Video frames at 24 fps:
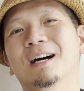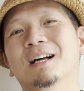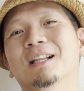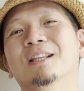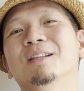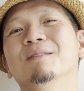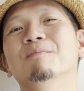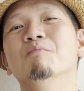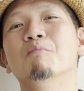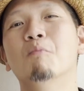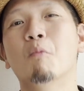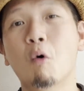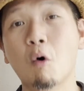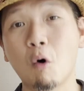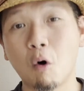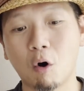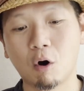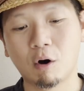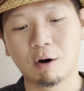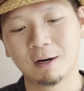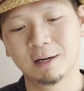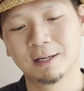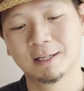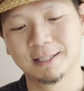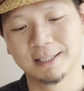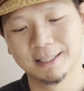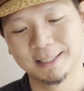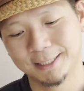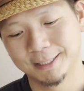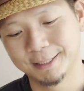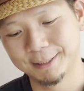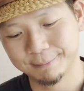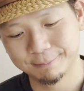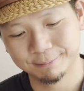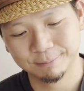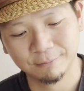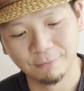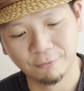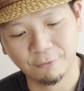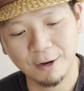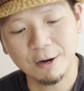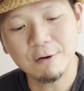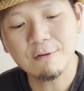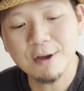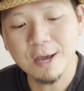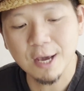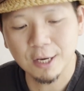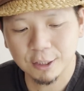more
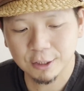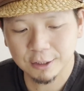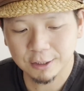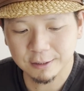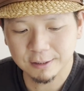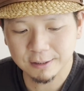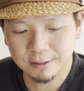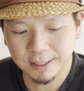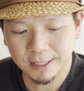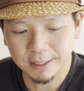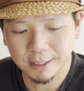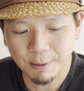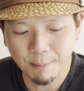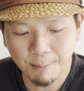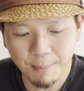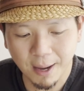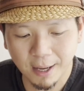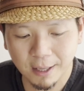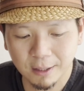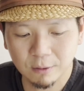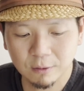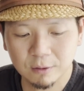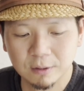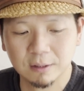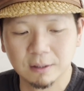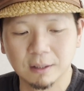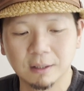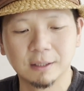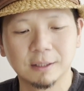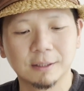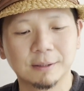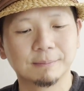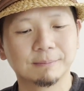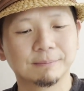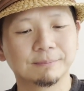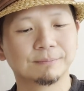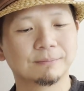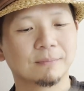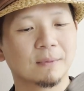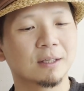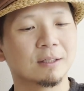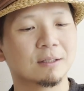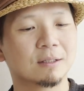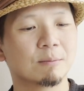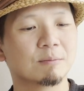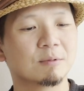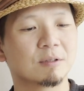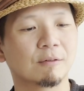variations than the men's
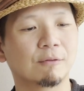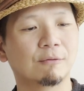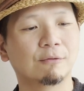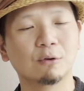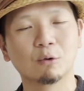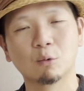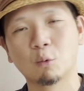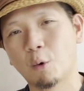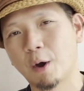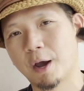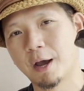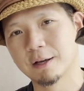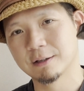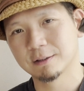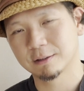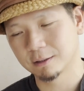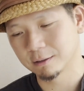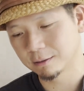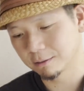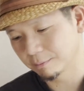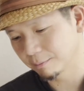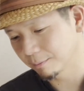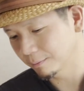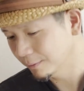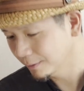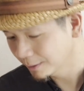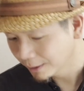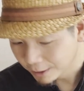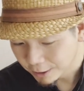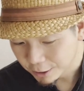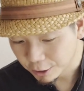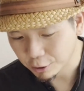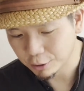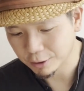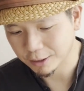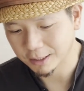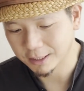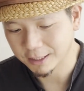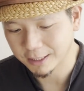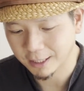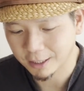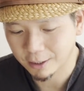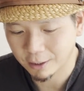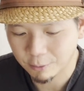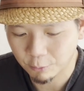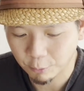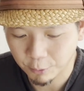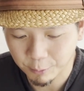in terms of footwear. So usually
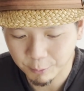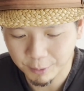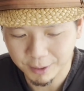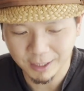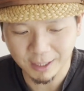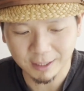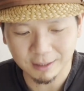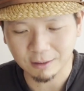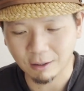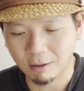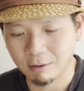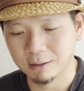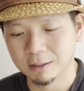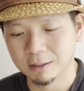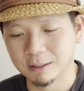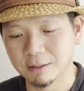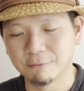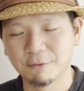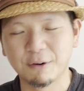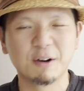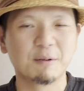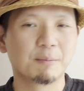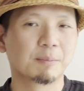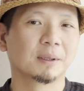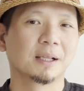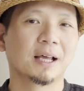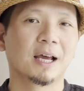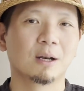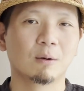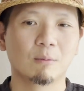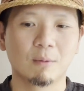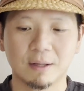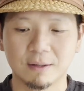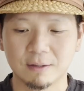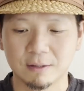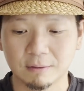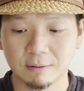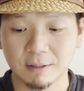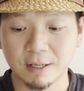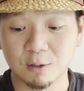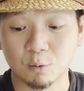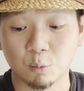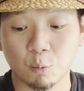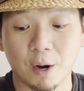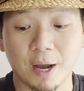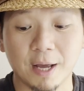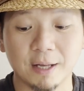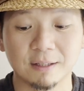we get all the very bland ones. So that's
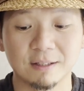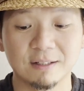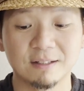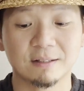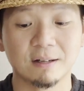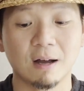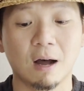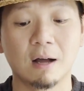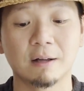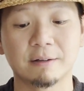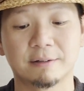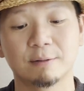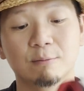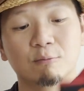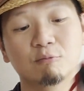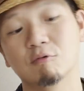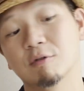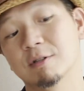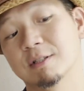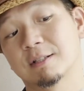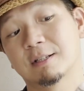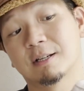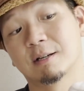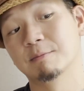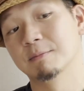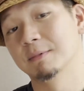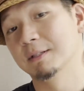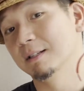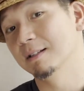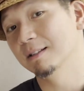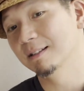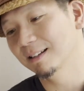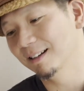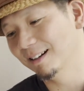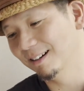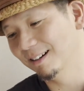where these awesome ones comes in.